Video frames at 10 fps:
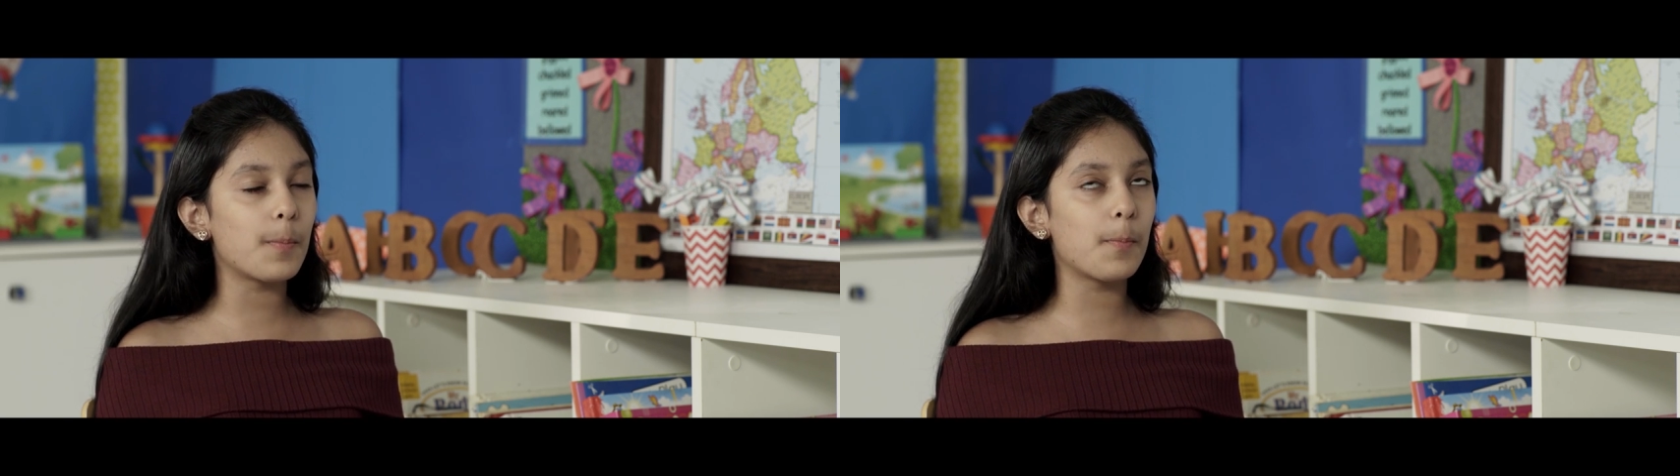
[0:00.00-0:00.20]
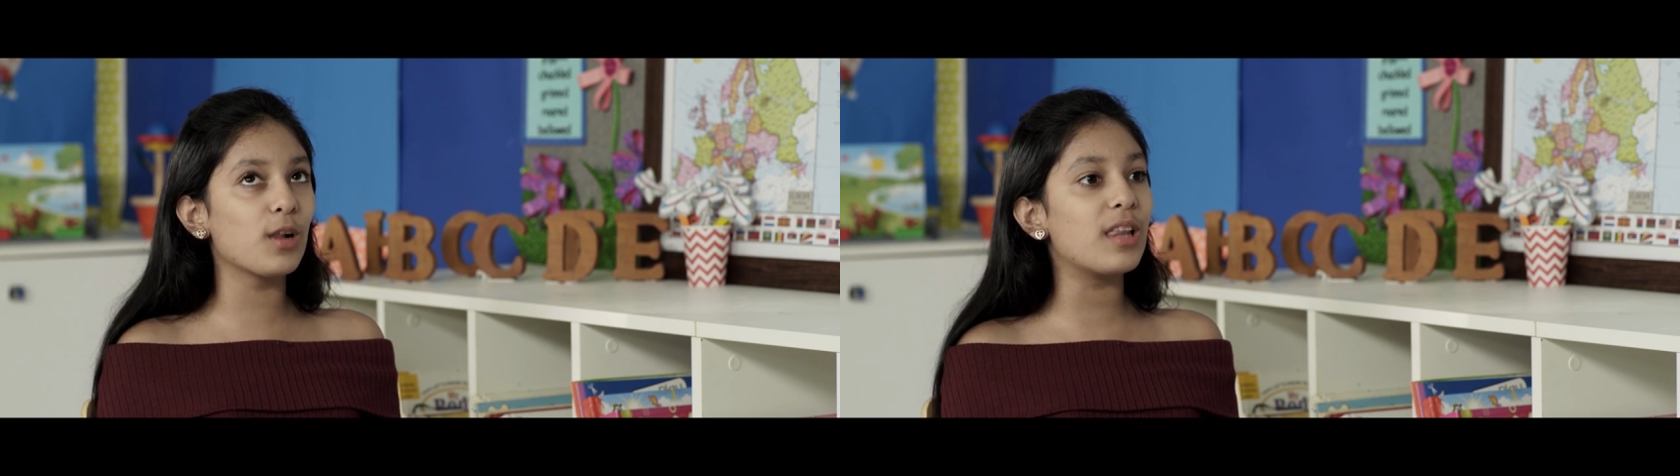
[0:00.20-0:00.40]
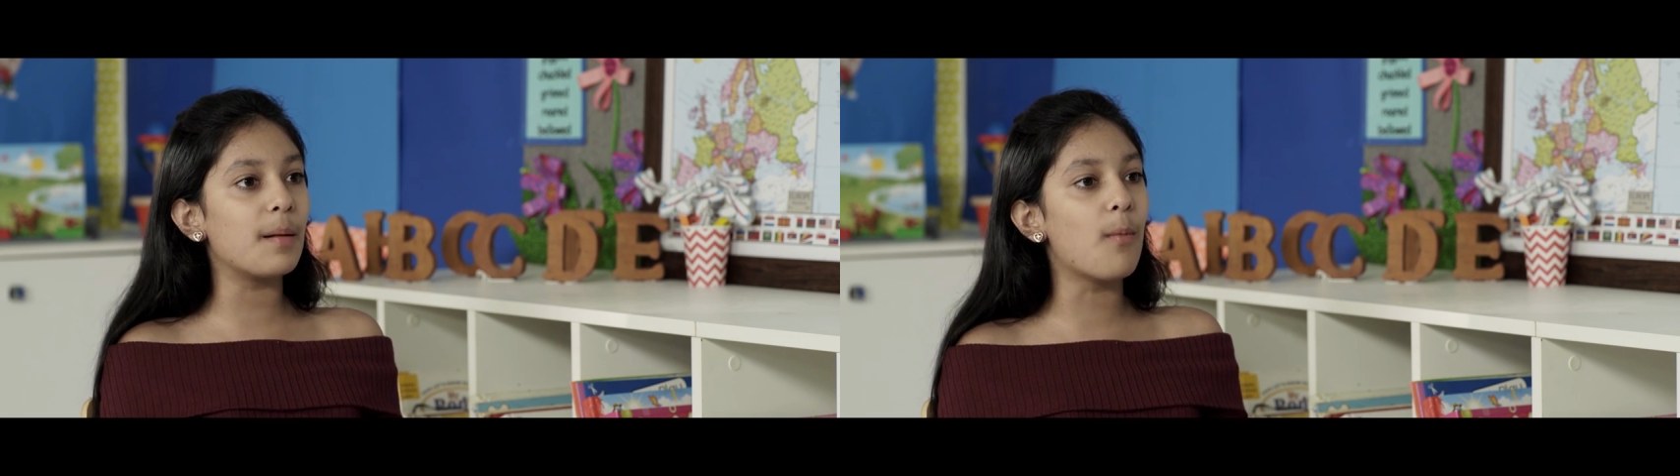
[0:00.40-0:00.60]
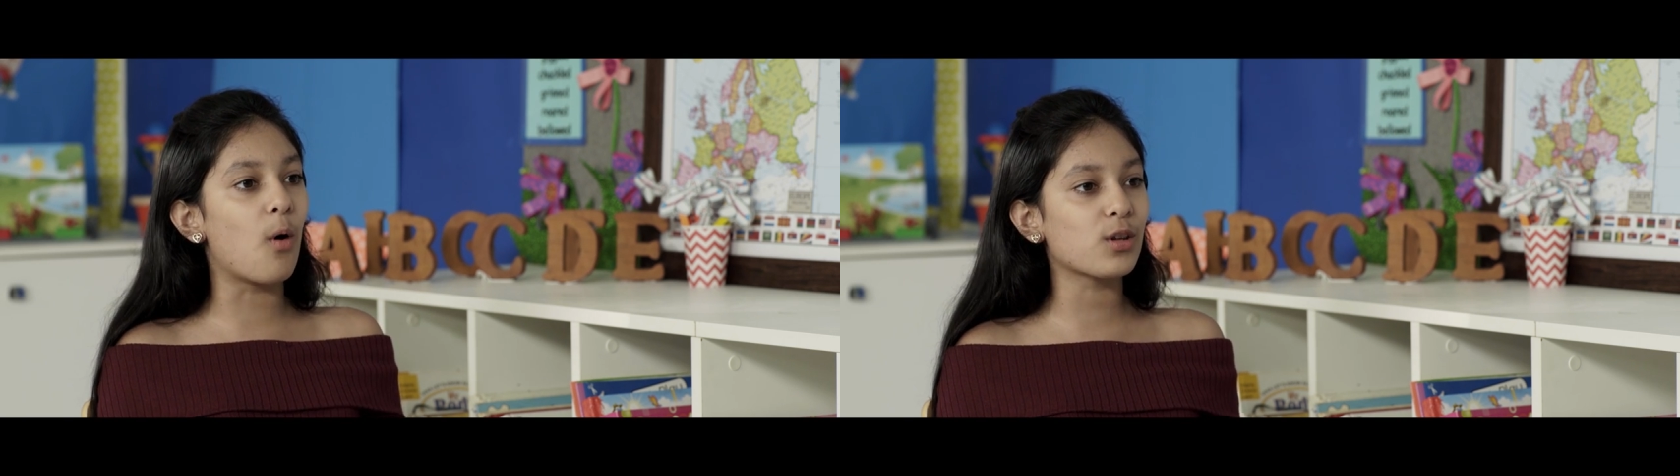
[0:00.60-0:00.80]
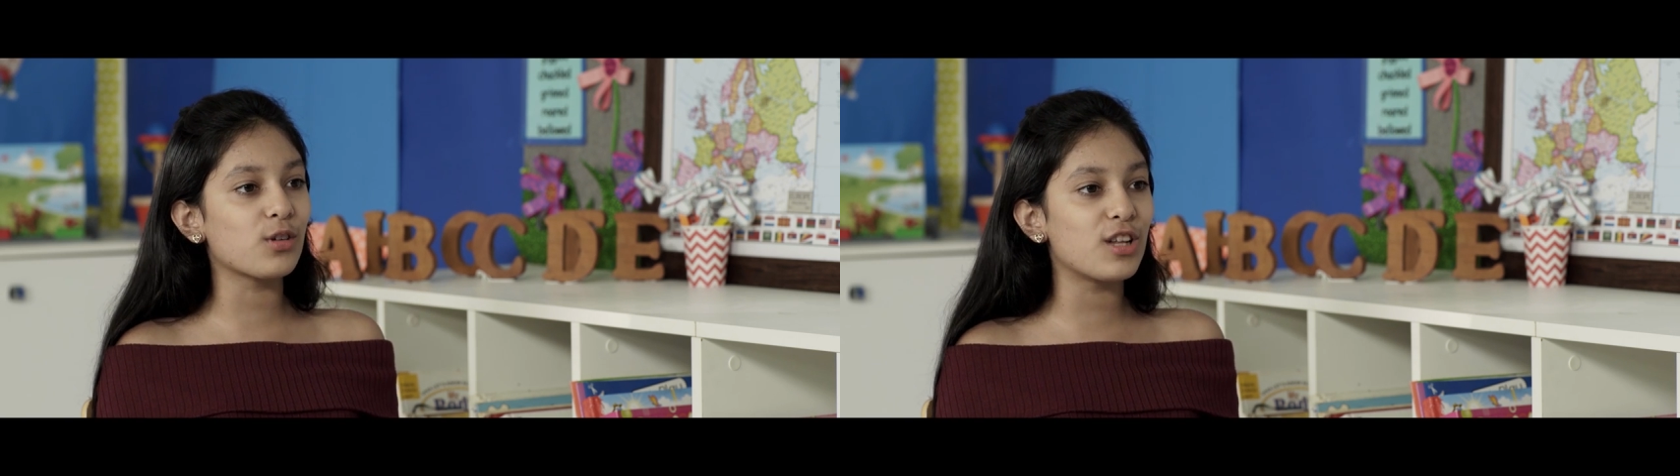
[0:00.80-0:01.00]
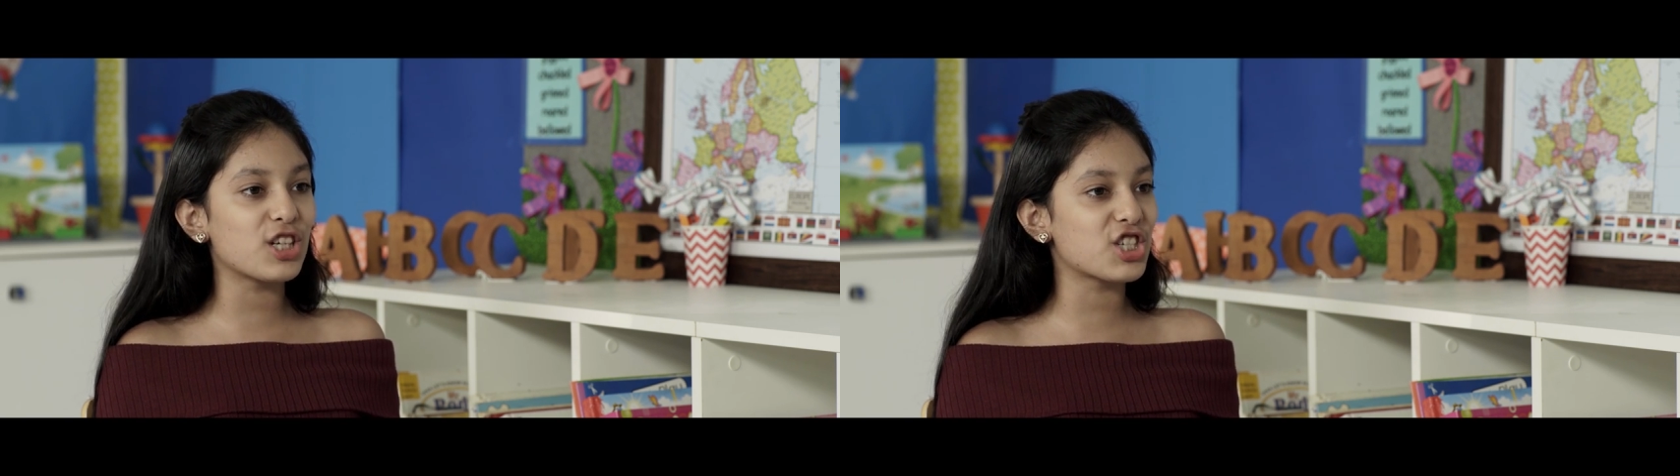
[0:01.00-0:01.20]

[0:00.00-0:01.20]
pull the boat to the